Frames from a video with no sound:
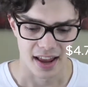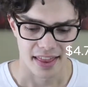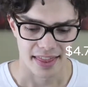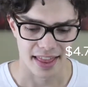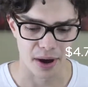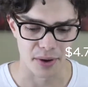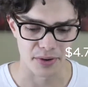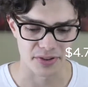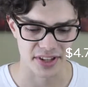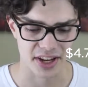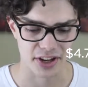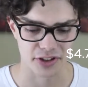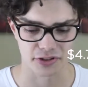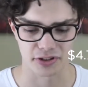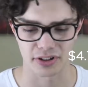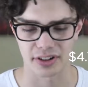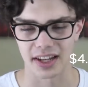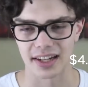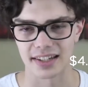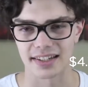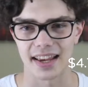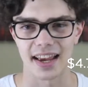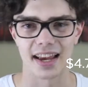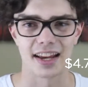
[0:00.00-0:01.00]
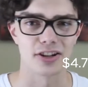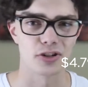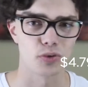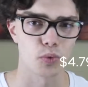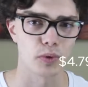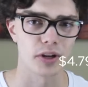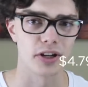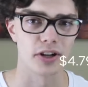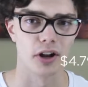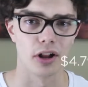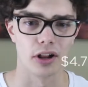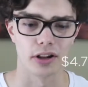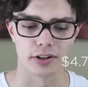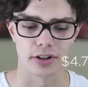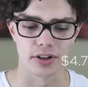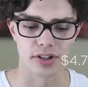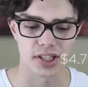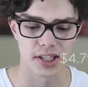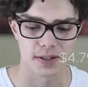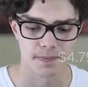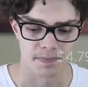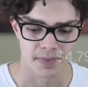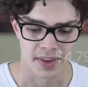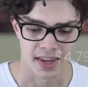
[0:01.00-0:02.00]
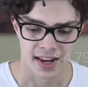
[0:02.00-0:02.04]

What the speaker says: That was an extra like $10, $20.